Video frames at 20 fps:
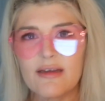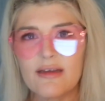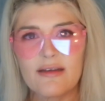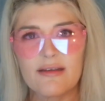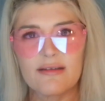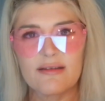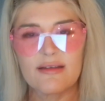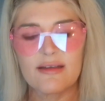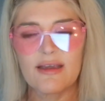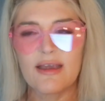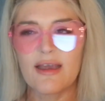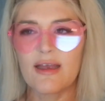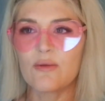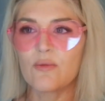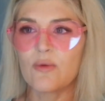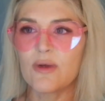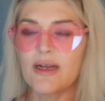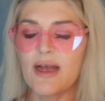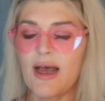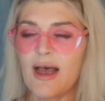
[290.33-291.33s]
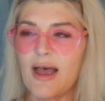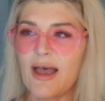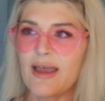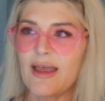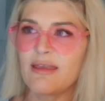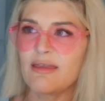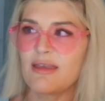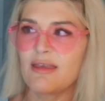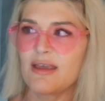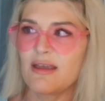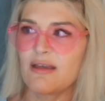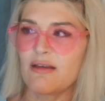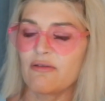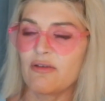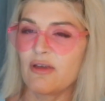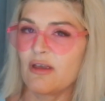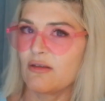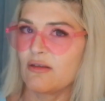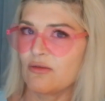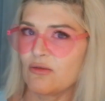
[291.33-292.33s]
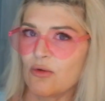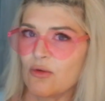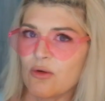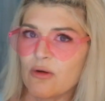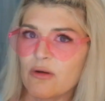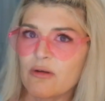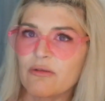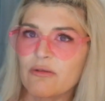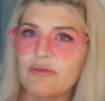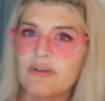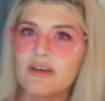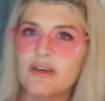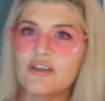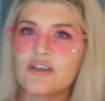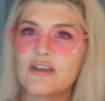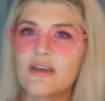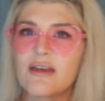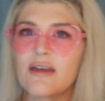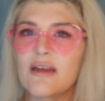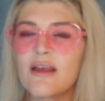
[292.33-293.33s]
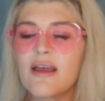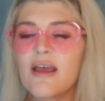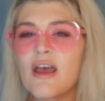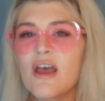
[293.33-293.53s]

because again, when I think of historical fiction,